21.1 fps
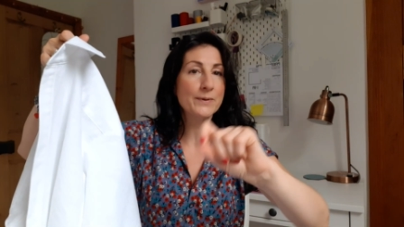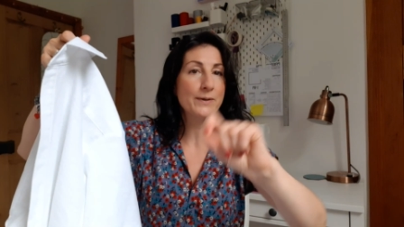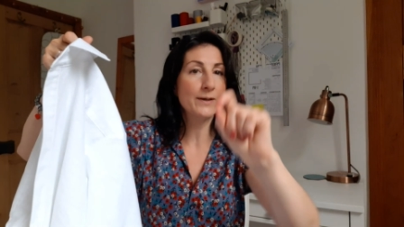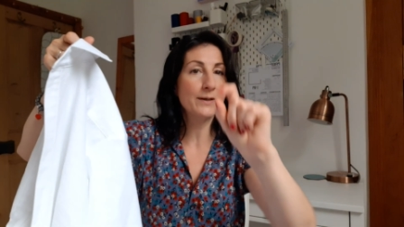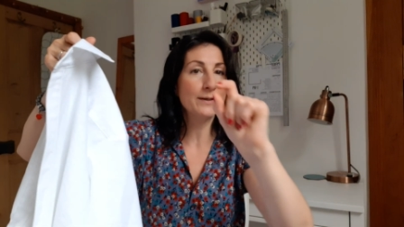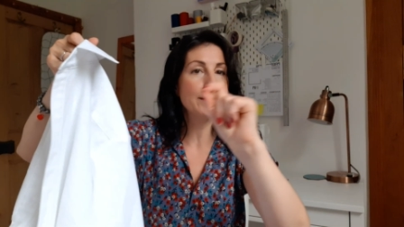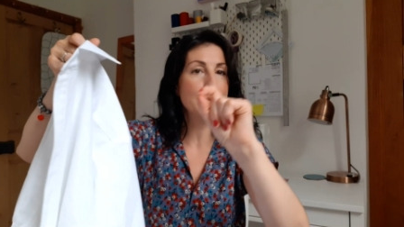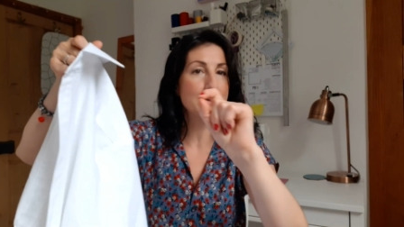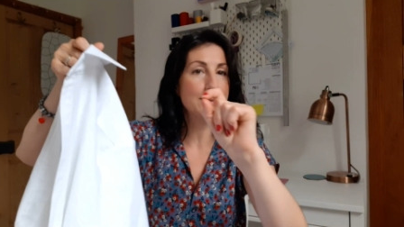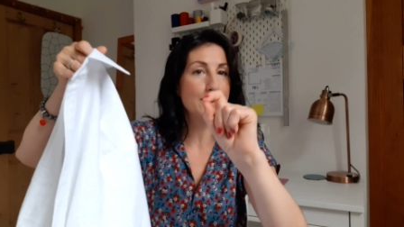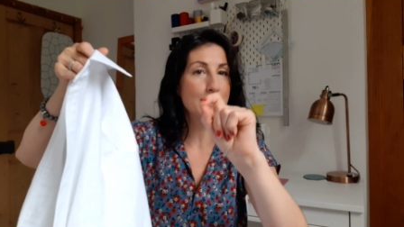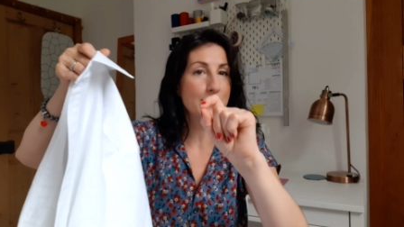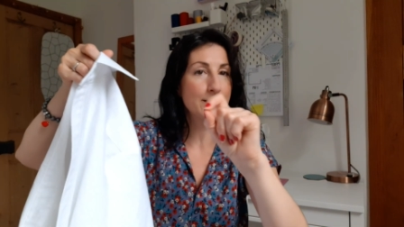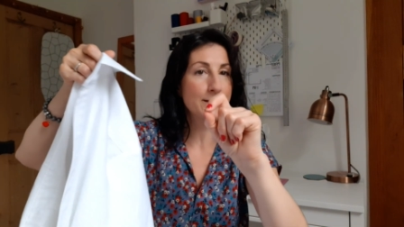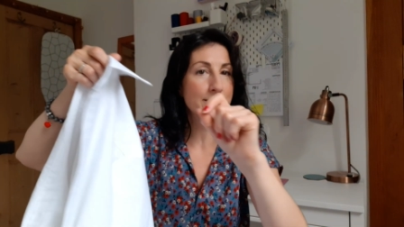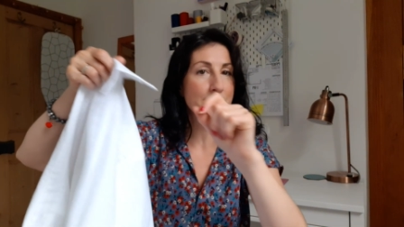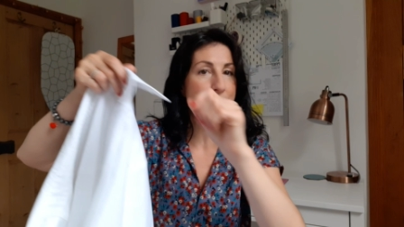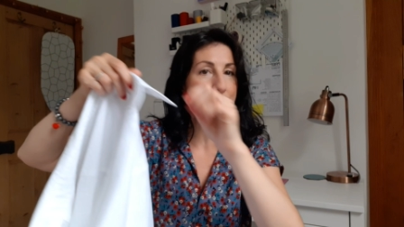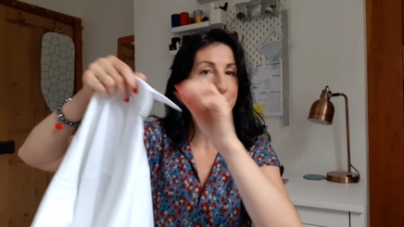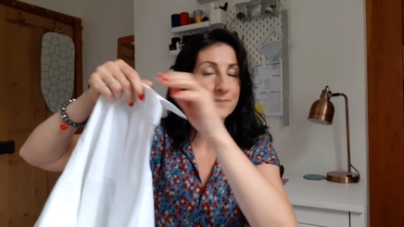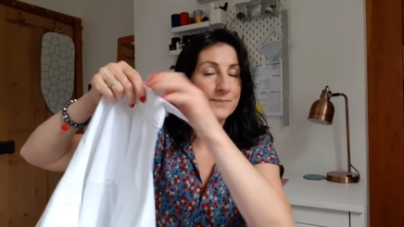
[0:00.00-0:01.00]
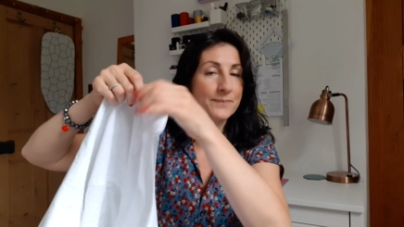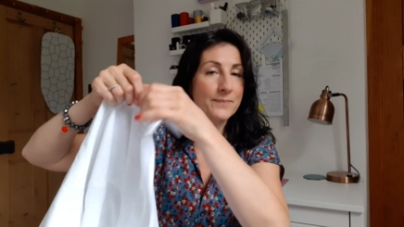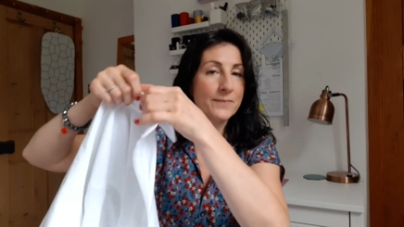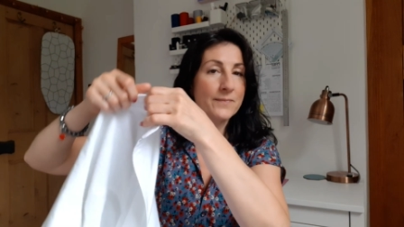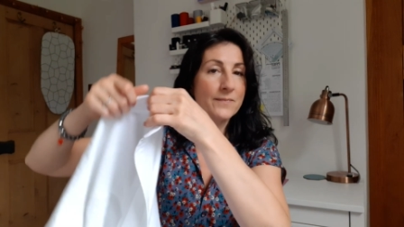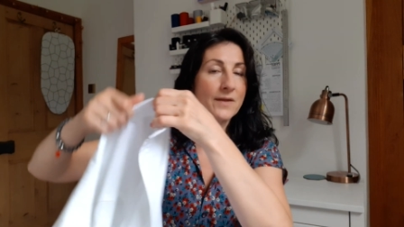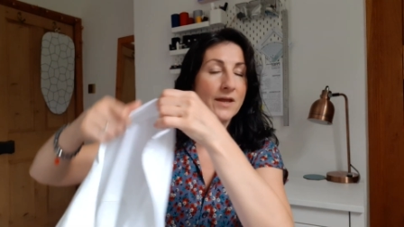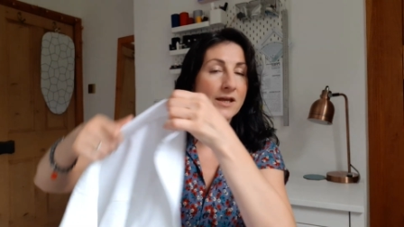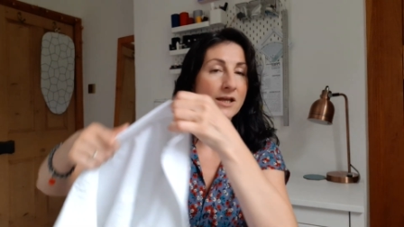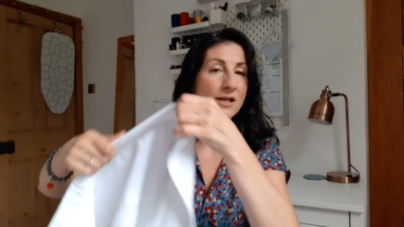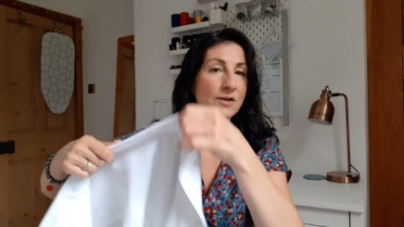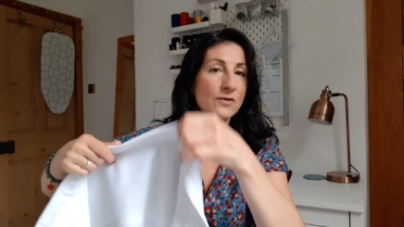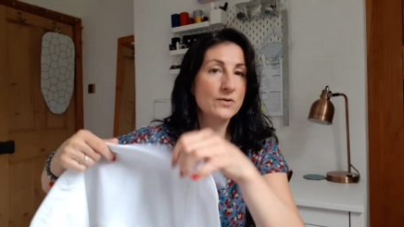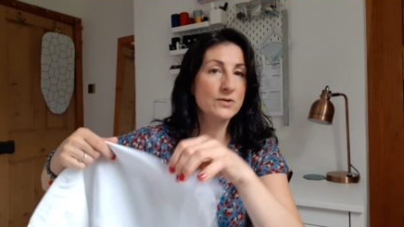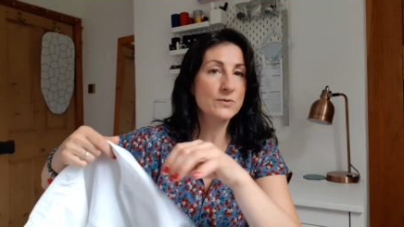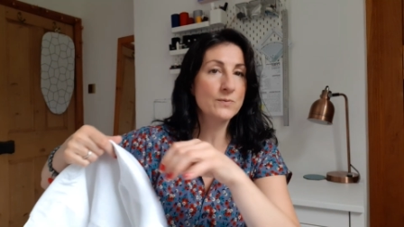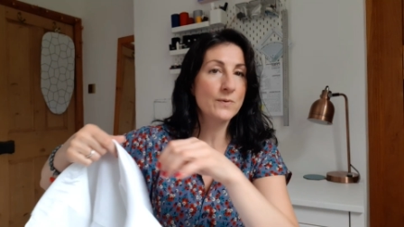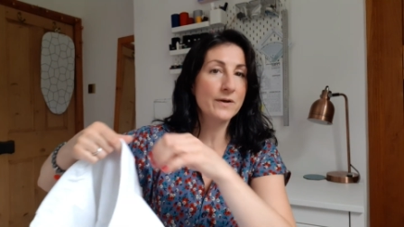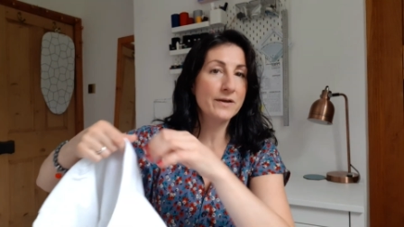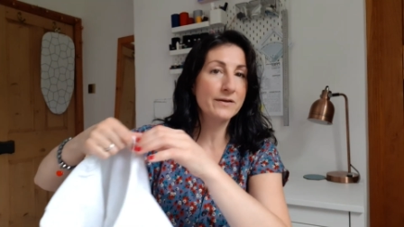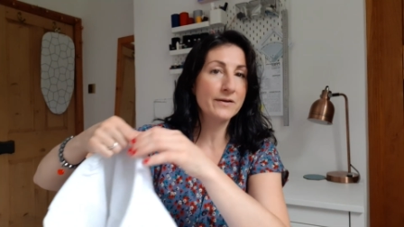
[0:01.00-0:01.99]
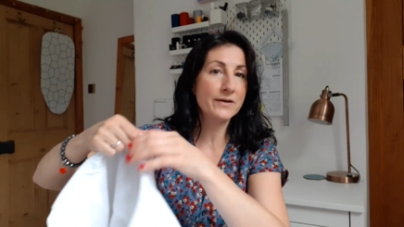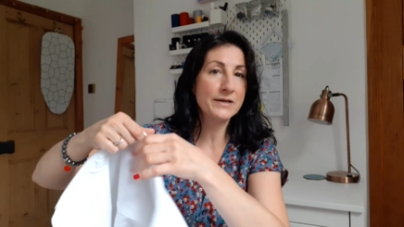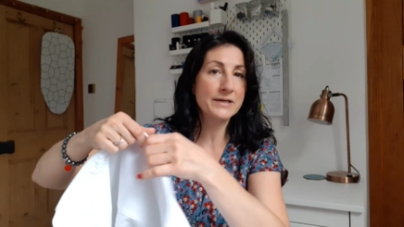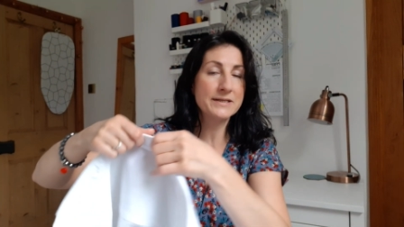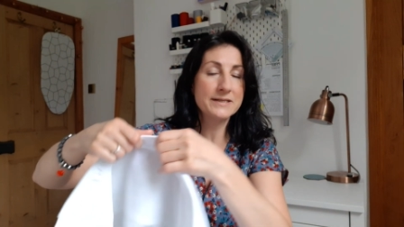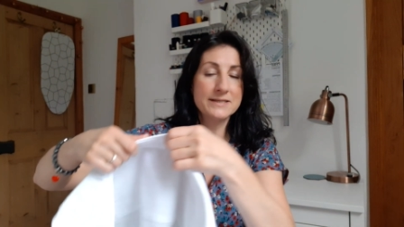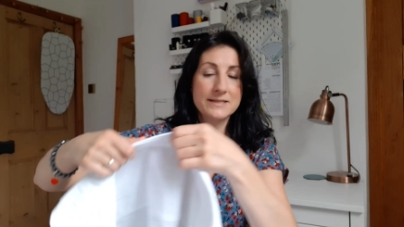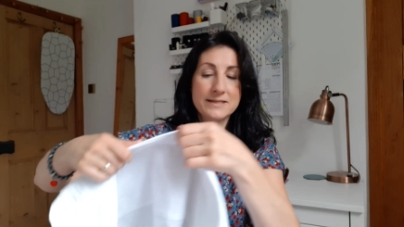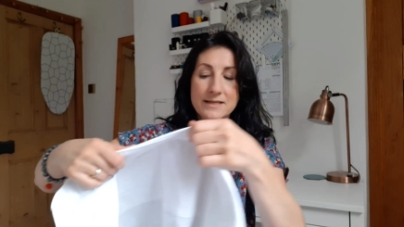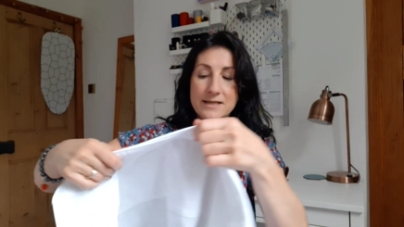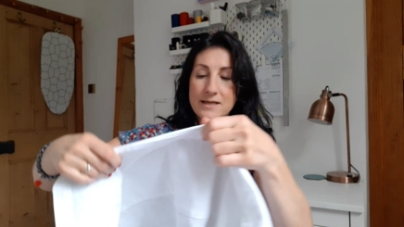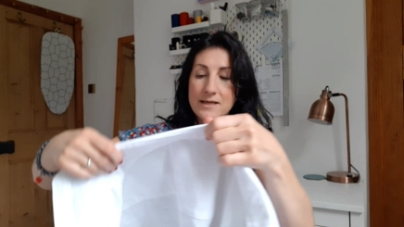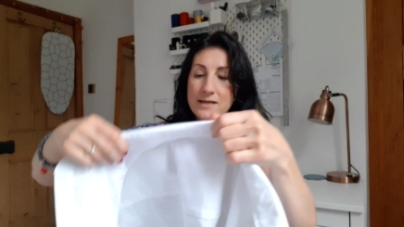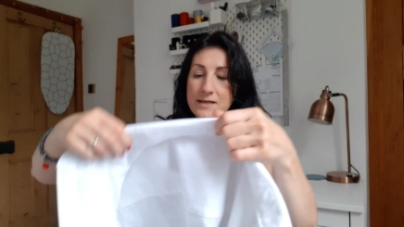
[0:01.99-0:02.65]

and it looks quite nice.